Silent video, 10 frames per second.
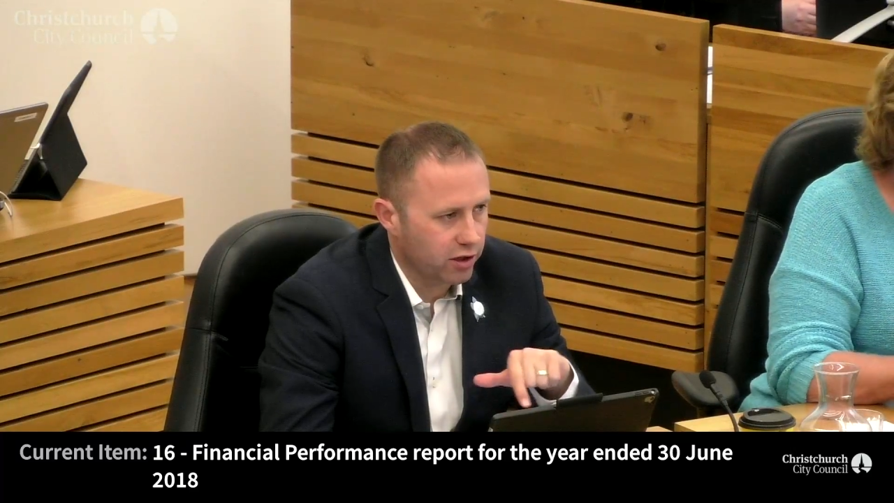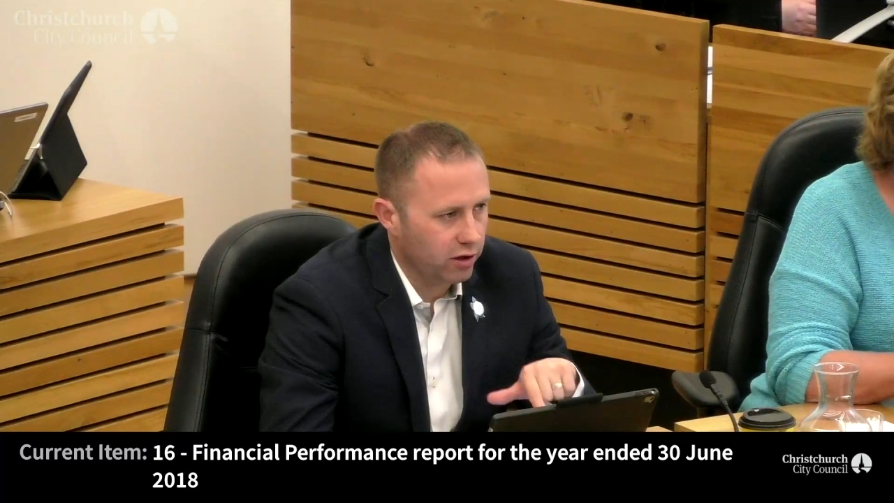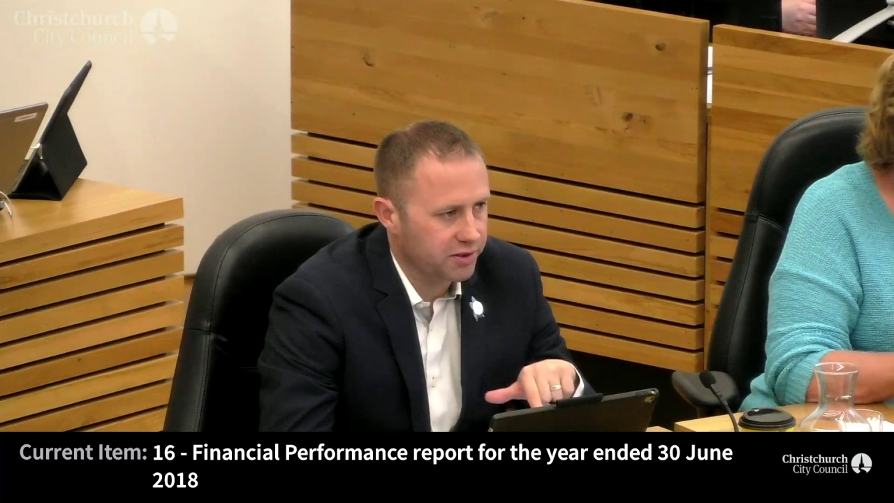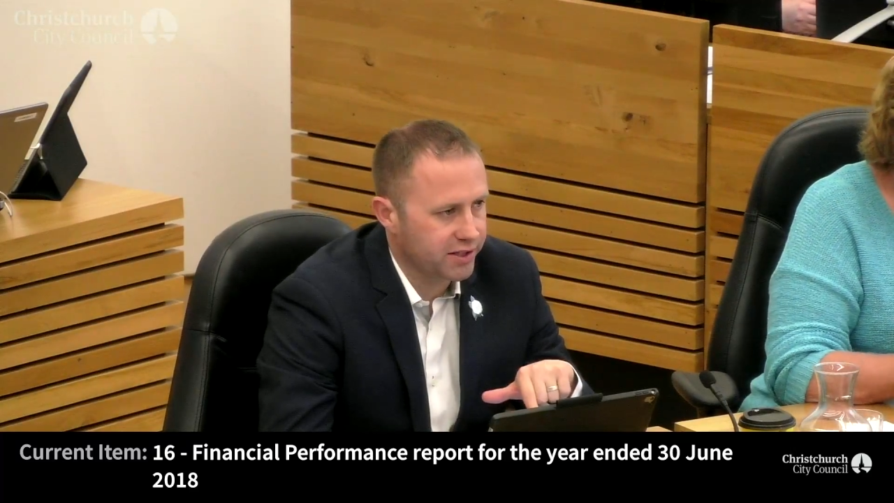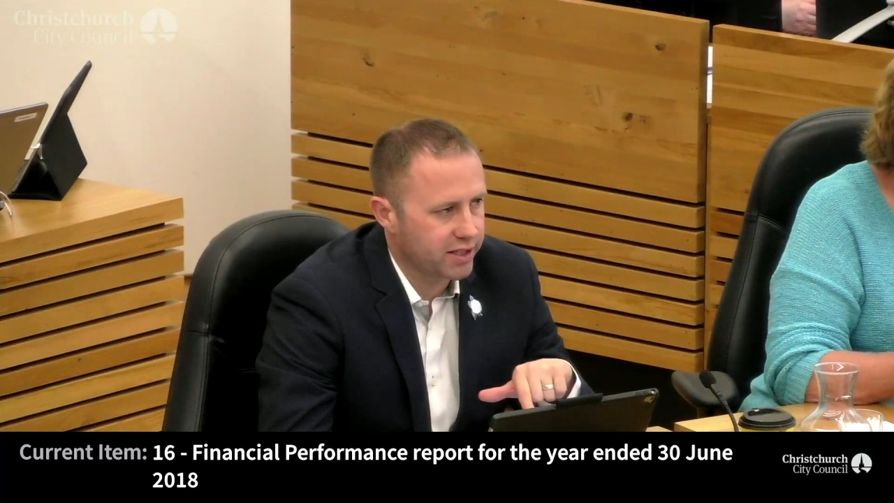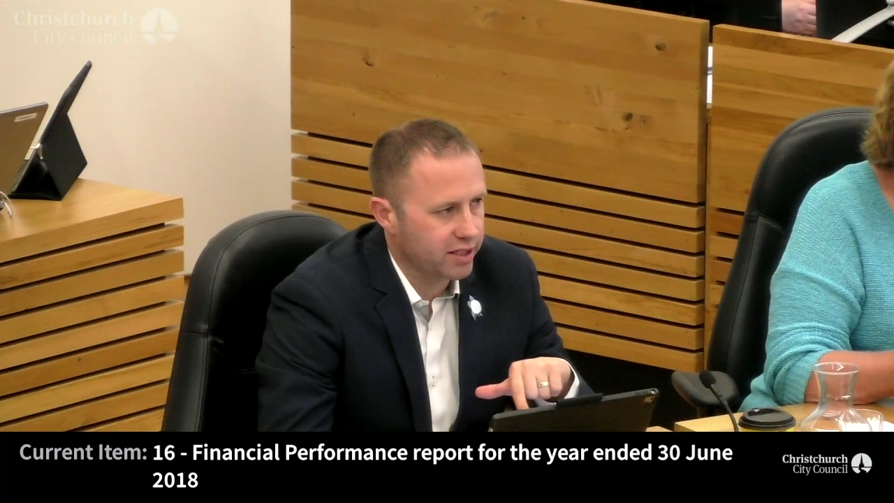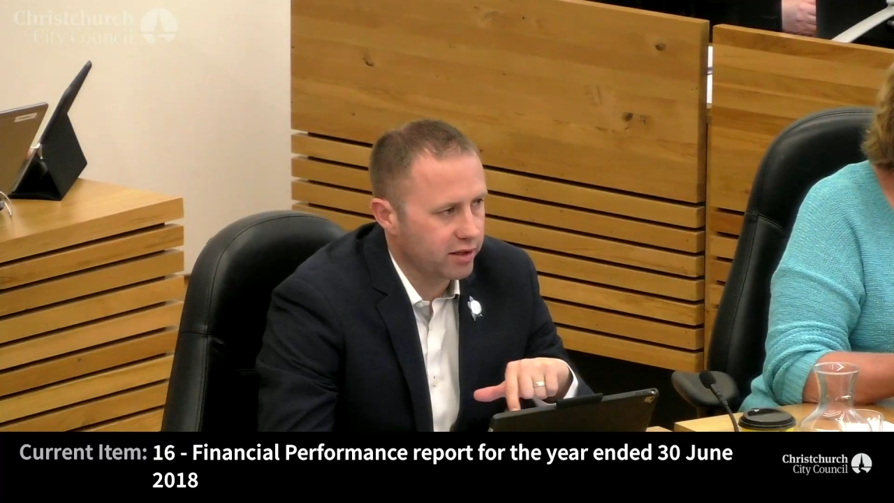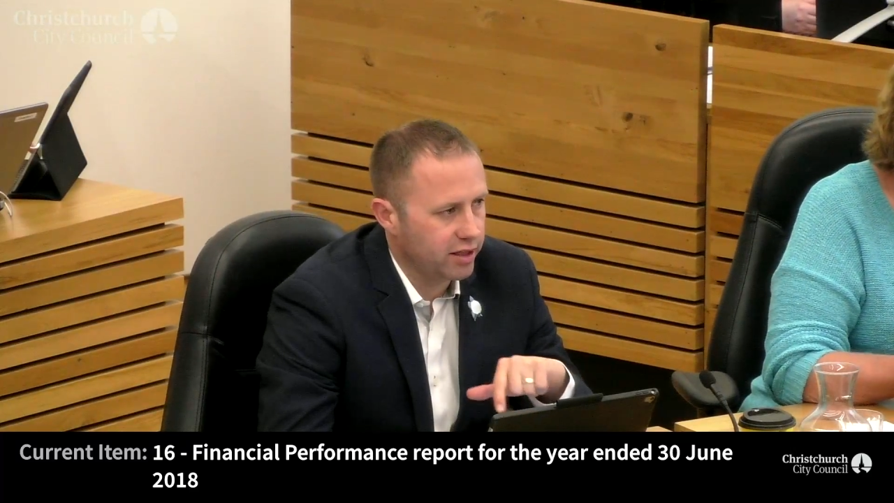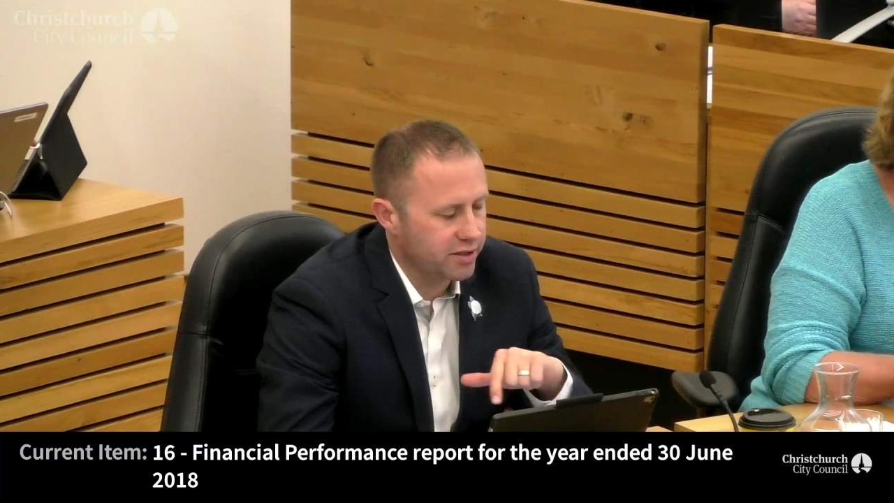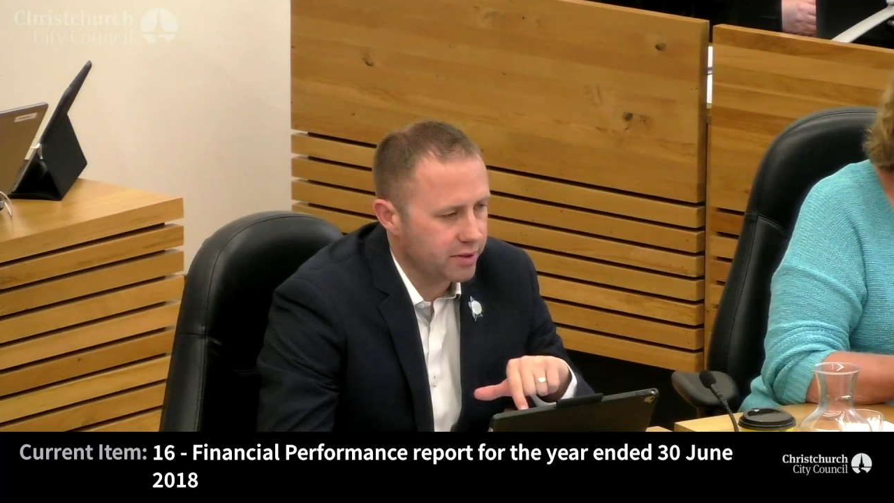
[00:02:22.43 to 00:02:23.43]
huge
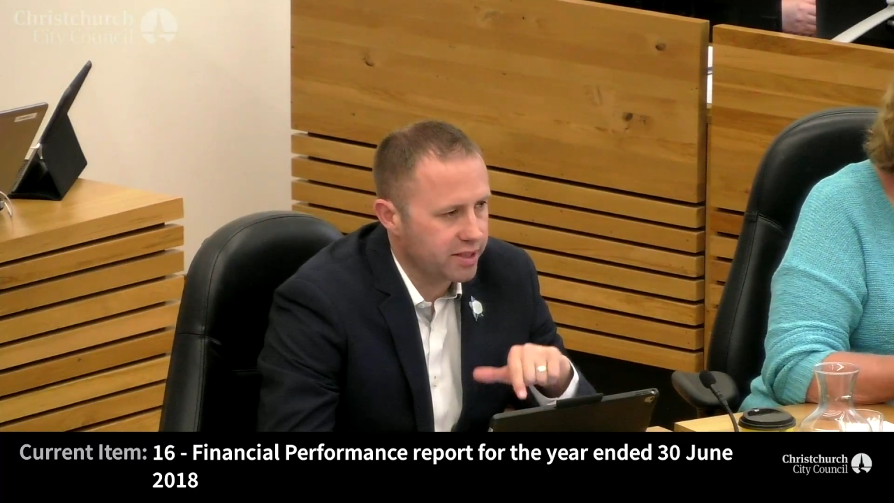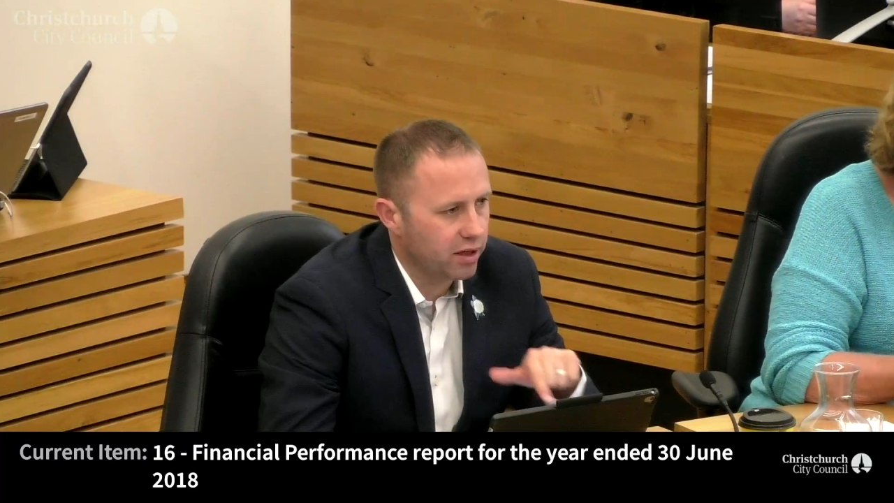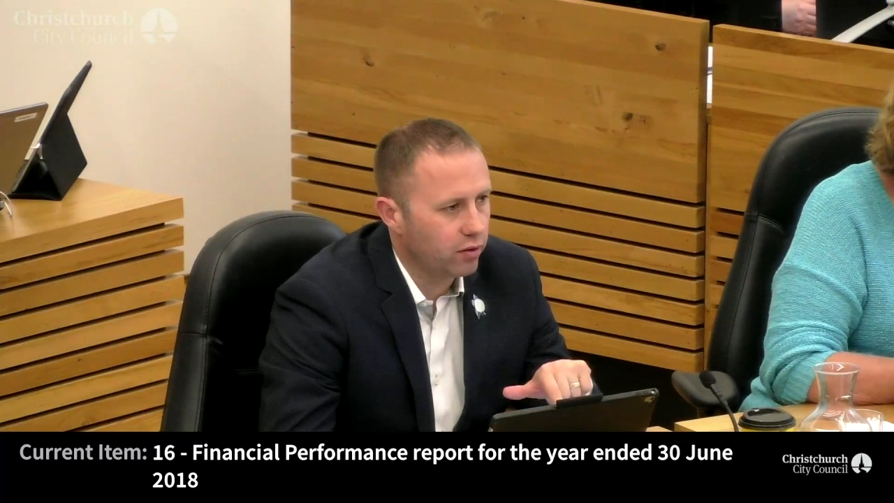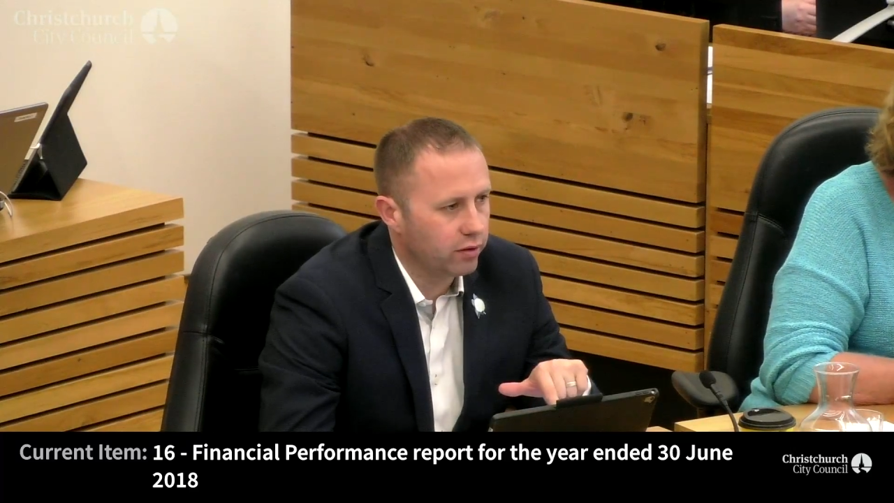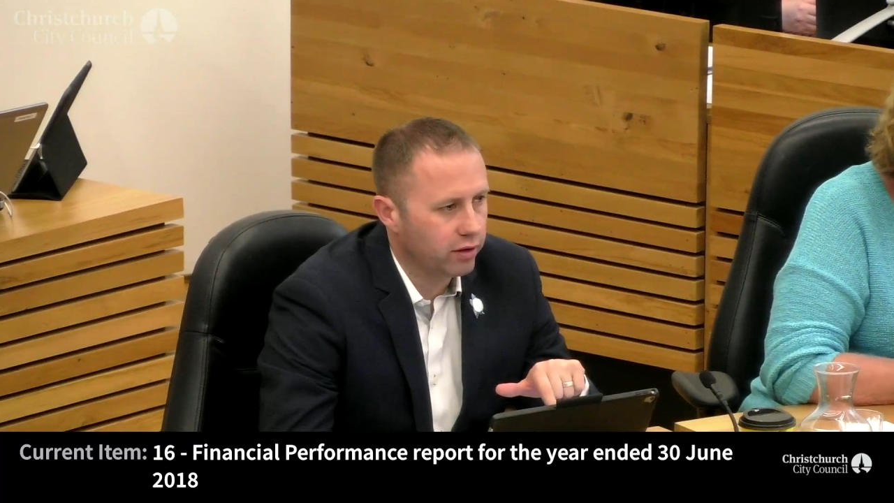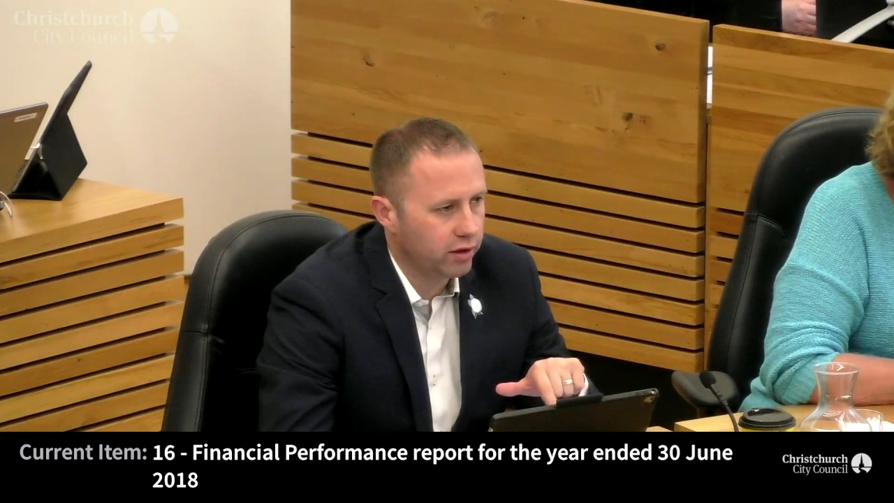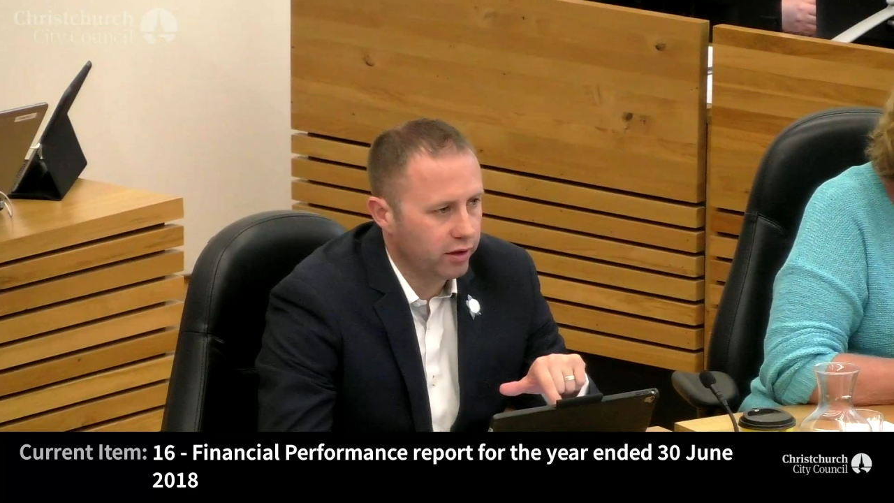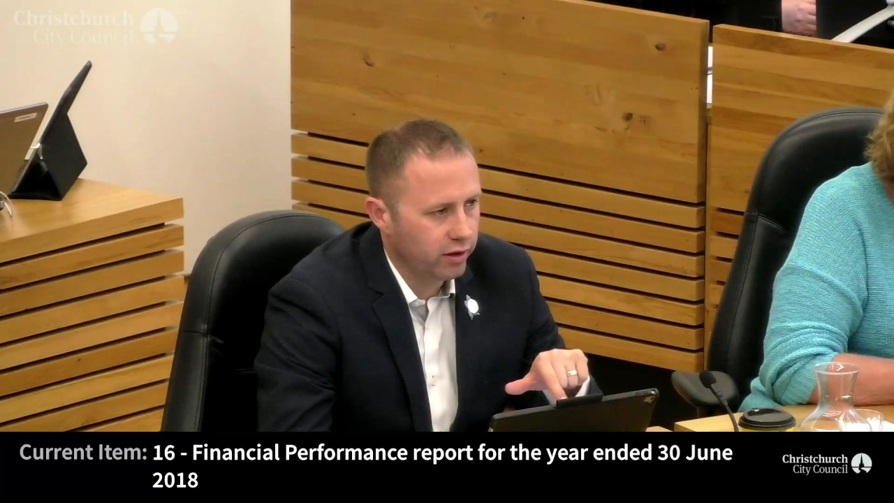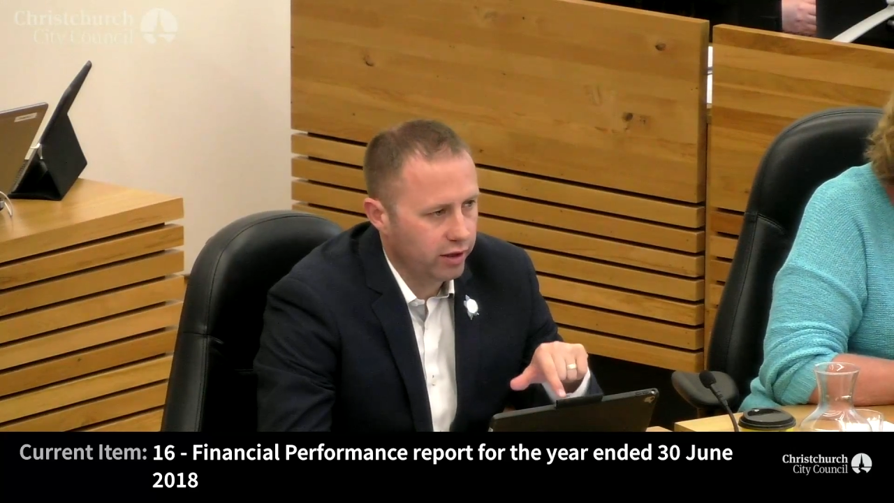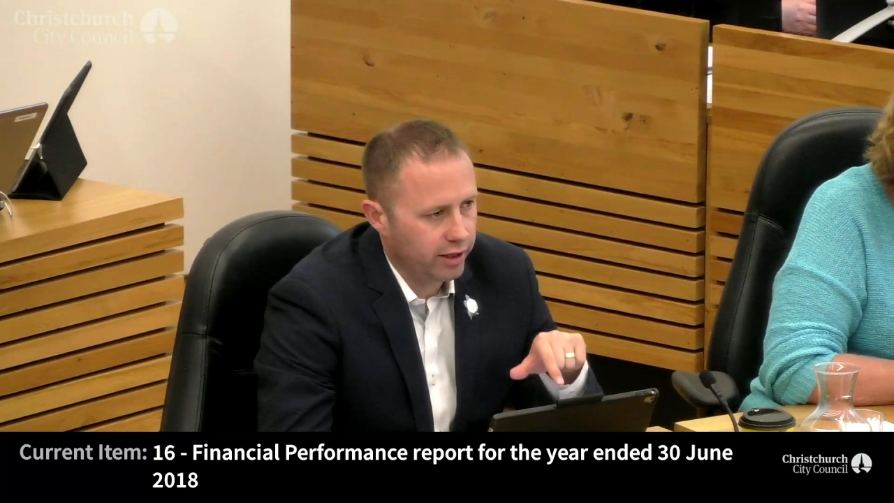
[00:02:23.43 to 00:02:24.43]
costs as a
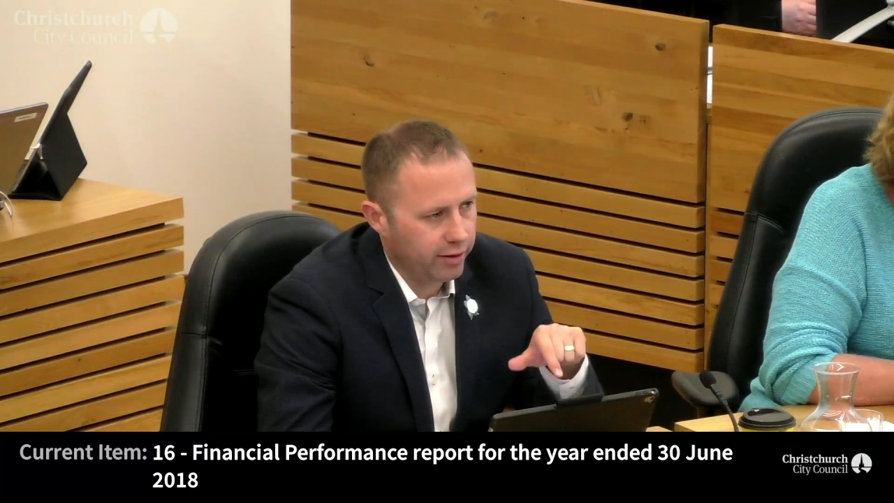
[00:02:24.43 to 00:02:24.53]
result,